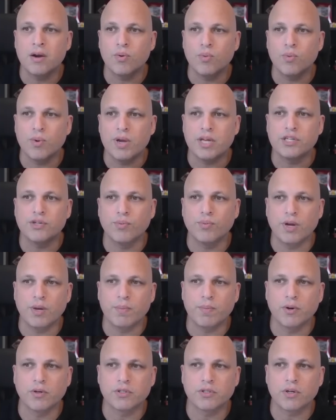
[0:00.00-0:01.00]
which
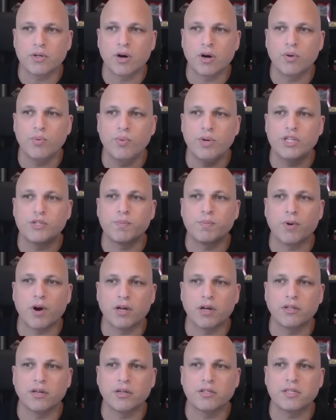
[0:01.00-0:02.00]
repos or which
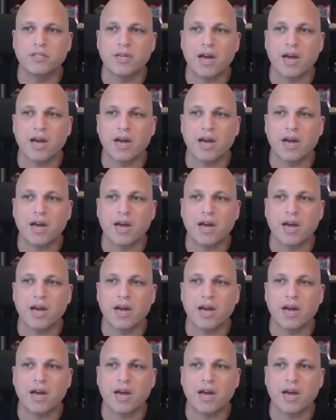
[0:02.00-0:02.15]
products